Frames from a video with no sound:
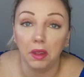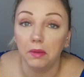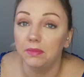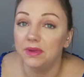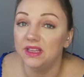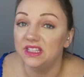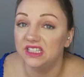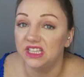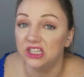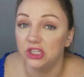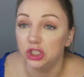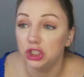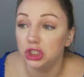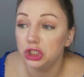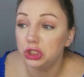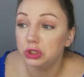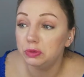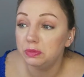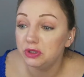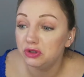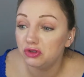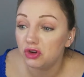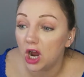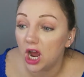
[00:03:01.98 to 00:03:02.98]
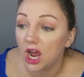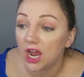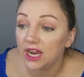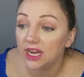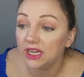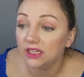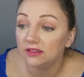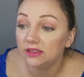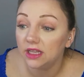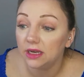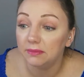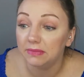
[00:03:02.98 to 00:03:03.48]
My skin just used to be
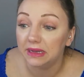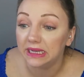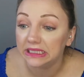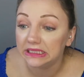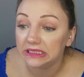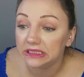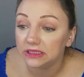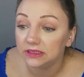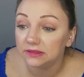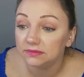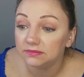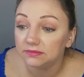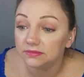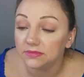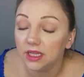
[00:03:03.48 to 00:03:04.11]
dry and mank.